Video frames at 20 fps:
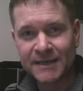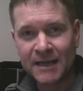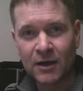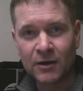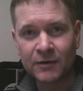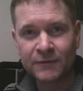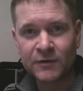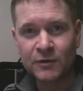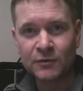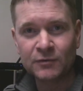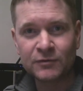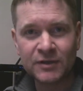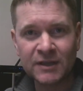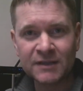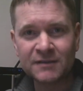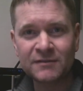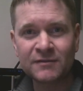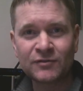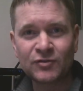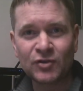Now, if you
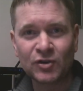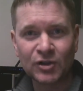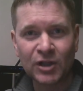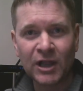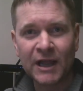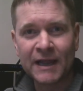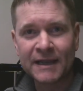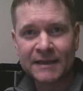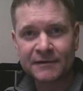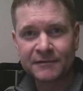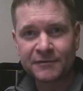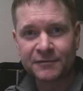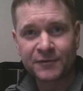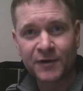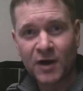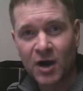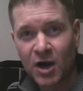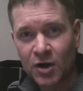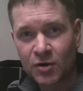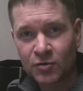didn't like
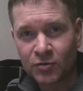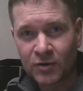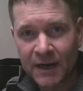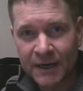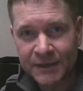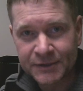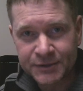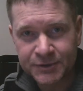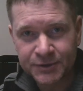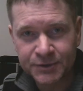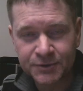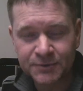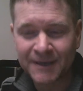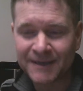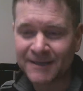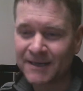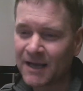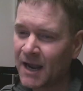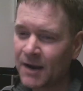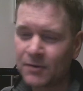Far Cry 2,
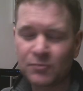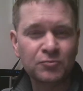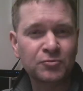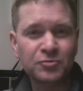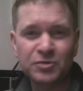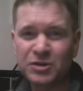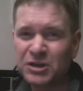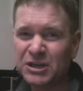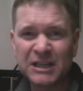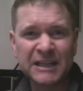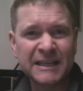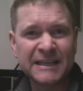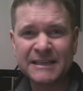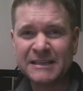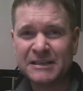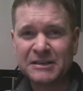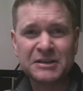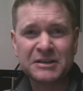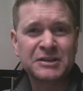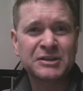and I
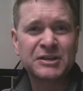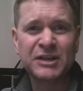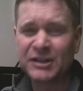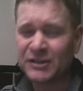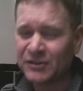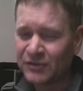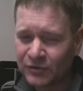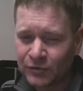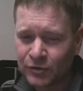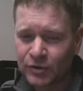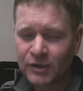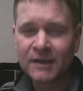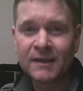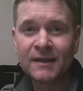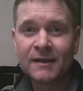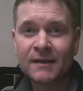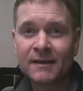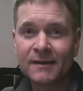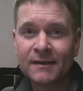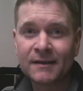really didn't,
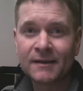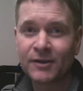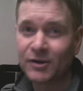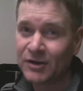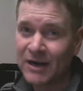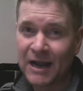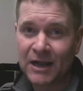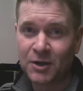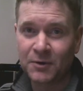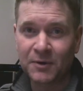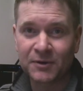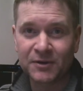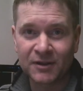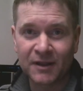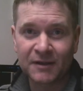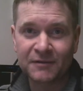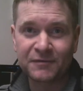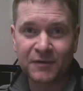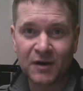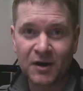you're not going to
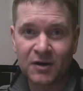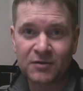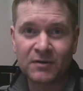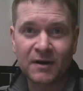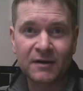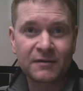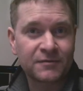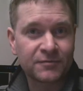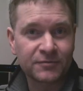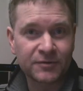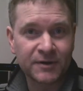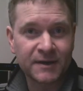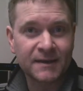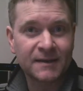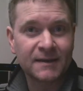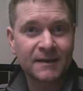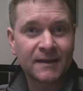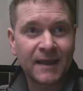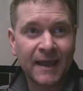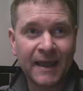like Far Cry 3,
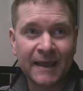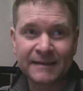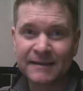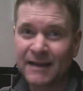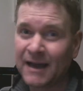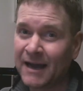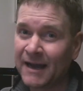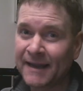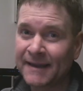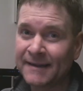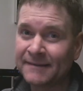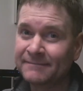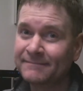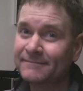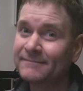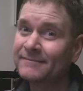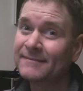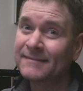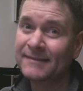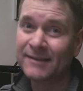and I
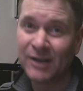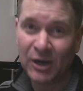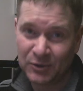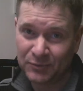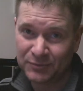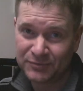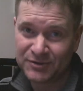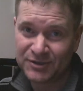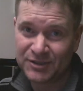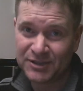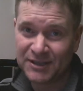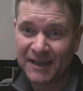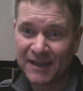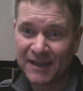don't.